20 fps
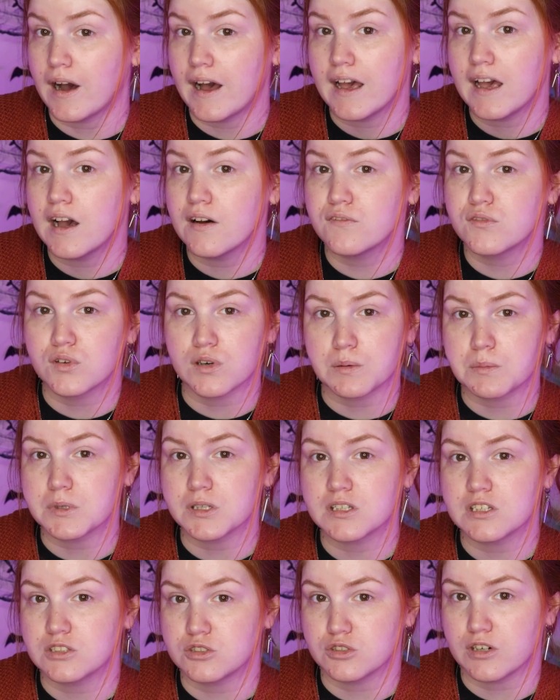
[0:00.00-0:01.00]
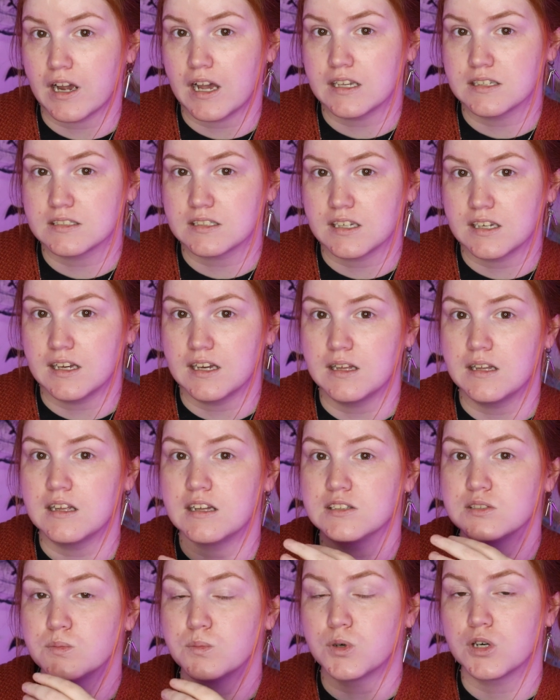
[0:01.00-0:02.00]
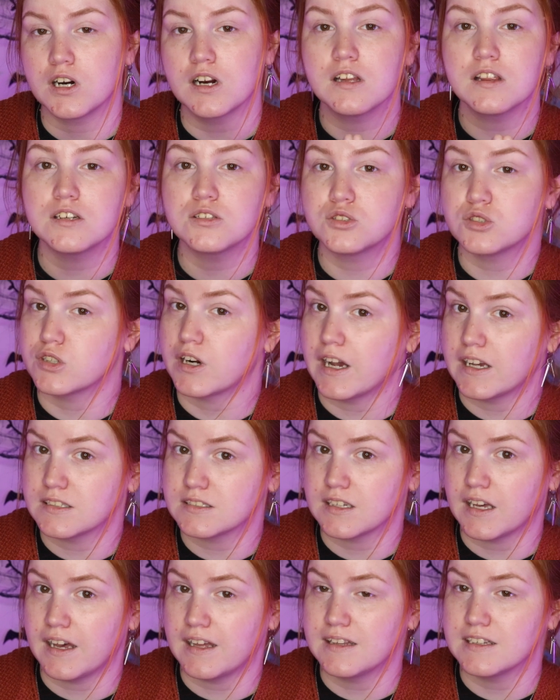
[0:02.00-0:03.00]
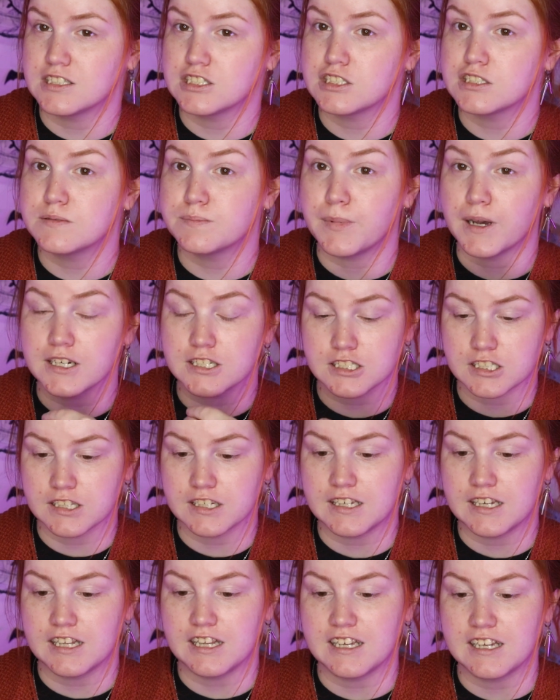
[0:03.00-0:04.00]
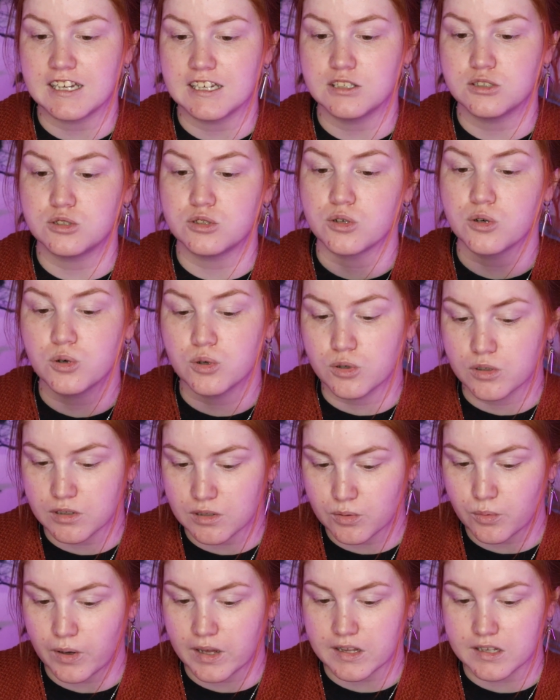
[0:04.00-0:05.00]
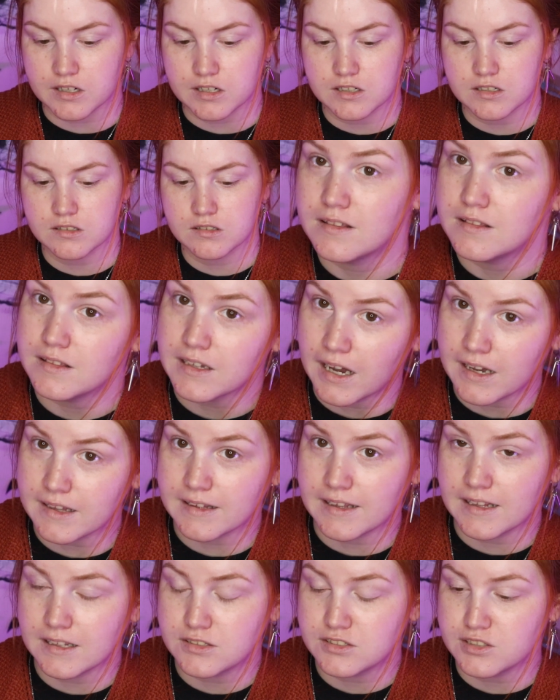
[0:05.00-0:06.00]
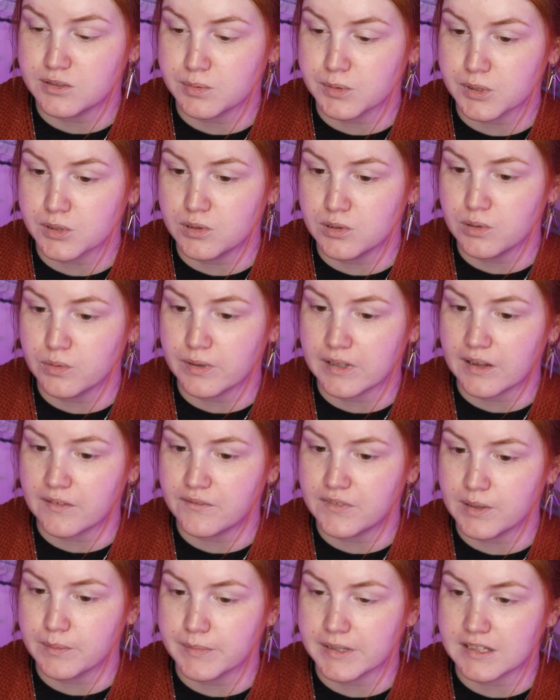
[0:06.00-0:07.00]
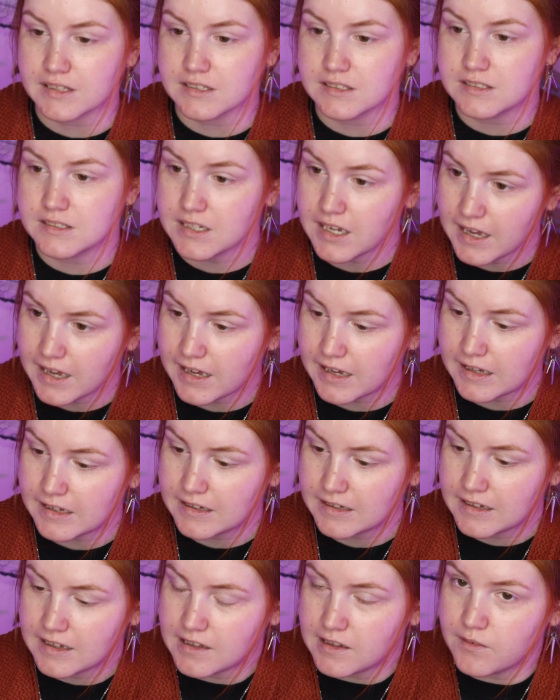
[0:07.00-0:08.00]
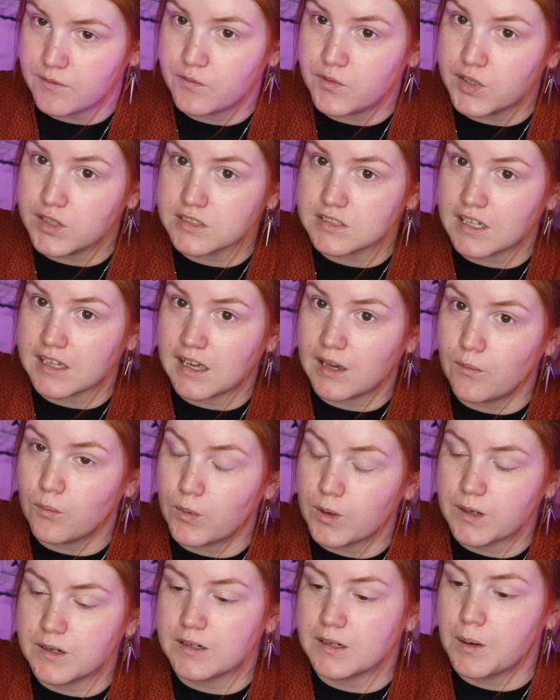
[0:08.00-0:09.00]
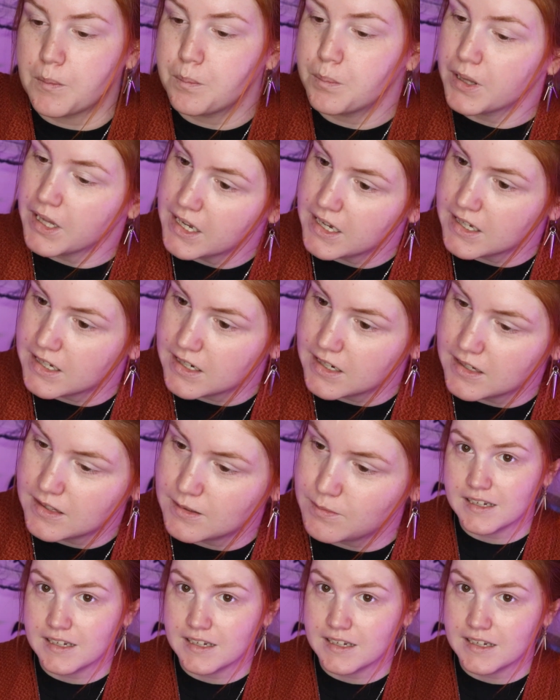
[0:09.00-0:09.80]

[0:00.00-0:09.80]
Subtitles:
I have normal to dry skin. It's more on the dry side, especially getting into cooler weather. Not that it's super cool when I'm filming today and it feels like I'm wearing a blanket.